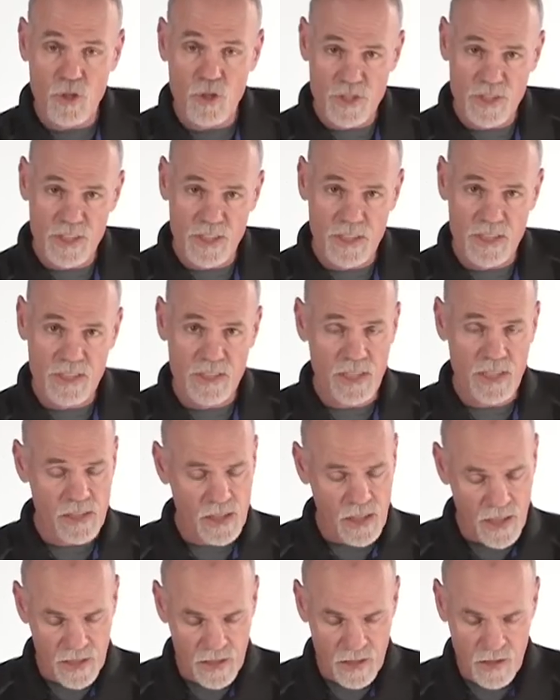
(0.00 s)
crossing the
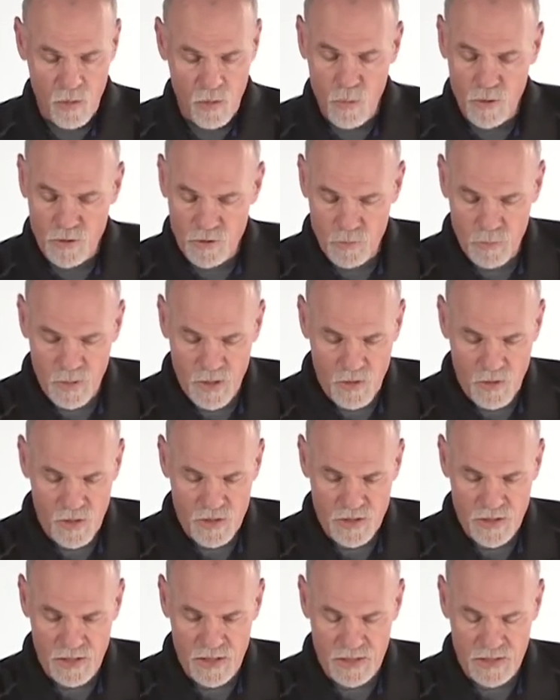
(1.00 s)
center line. I don't want to be
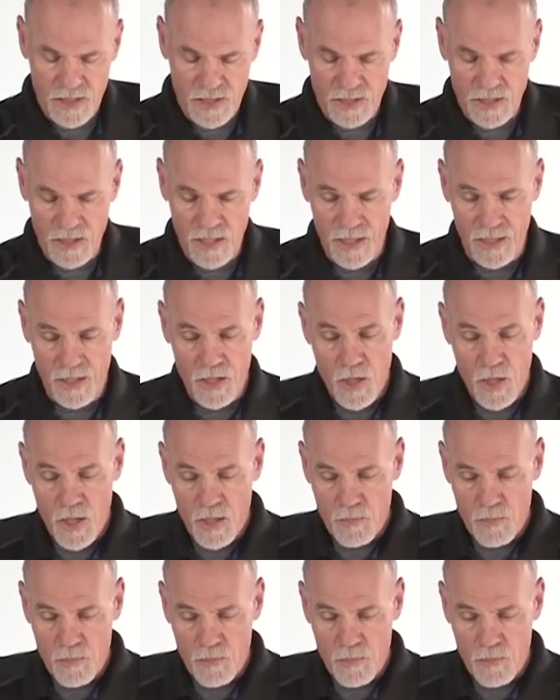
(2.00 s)
crossing the center line.